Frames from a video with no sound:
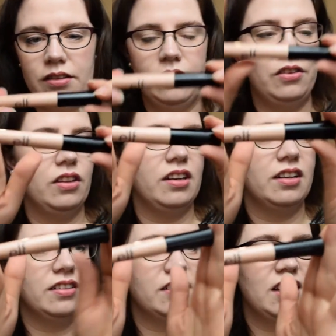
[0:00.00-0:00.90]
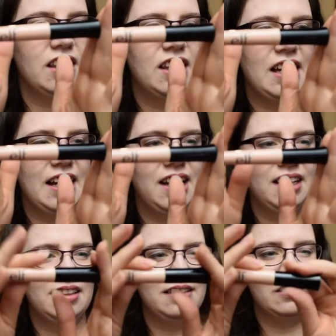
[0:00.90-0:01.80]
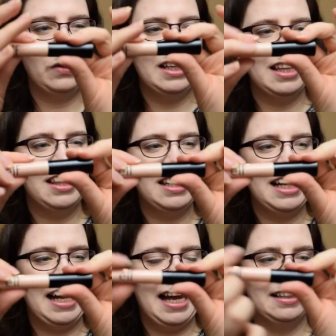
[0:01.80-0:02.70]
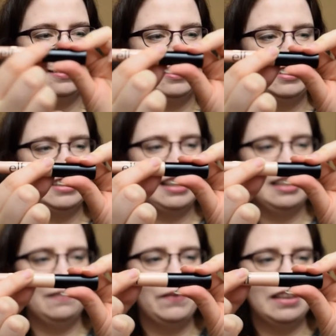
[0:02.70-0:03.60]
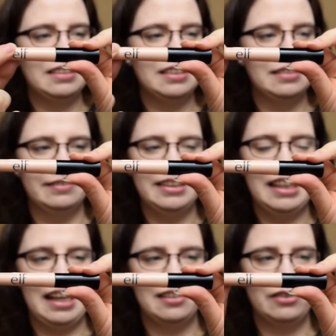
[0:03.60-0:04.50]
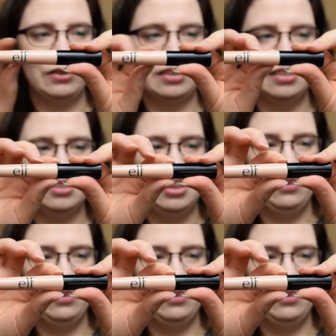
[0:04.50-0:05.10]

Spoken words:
So there it is there. It has quite a thick handle, and then the body of the actual,